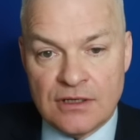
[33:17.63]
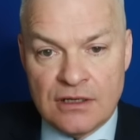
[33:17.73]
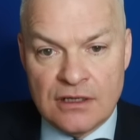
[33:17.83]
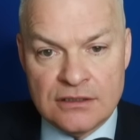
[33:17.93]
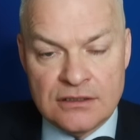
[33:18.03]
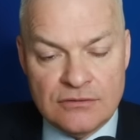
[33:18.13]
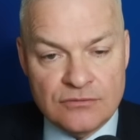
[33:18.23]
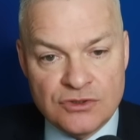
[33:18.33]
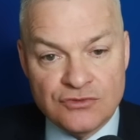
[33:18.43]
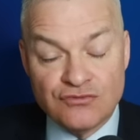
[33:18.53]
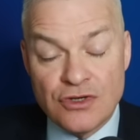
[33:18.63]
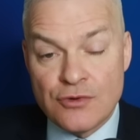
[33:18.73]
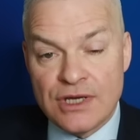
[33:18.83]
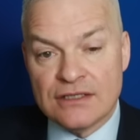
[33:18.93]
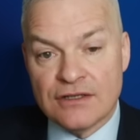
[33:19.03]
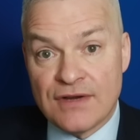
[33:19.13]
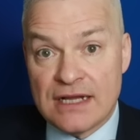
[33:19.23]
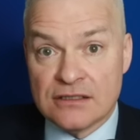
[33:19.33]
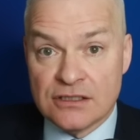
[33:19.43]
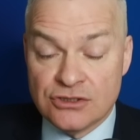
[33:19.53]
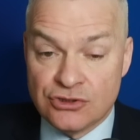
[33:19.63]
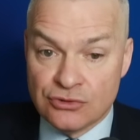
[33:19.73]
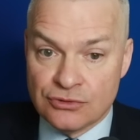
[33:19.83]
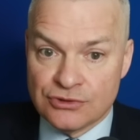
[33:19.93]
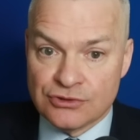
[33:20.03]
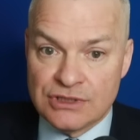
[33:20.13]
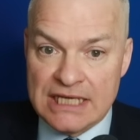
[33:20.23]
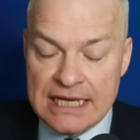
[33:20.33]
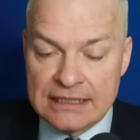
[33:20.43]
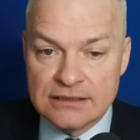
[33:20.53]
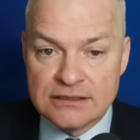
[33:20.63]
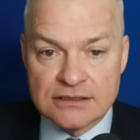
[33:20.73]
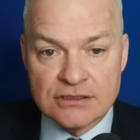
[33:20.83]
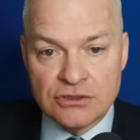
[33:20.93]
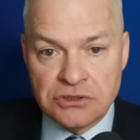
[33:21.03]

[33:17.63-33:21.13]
I was rueing the fact that I'd drawn three N's.